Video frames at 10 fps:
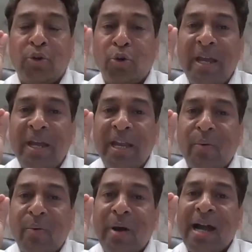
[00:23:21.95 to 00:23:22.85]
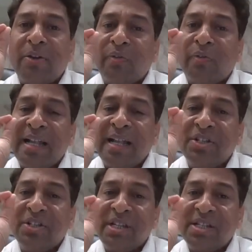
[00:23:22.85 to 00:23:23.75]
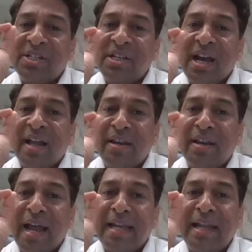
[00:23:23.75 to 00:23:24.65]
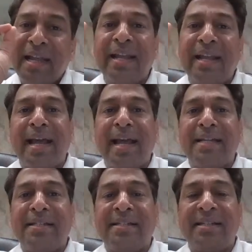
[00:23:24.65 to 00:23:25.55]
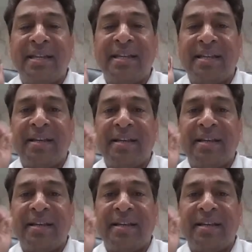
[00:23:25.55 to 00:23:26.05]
do we require to file GSTR 9 and 9C?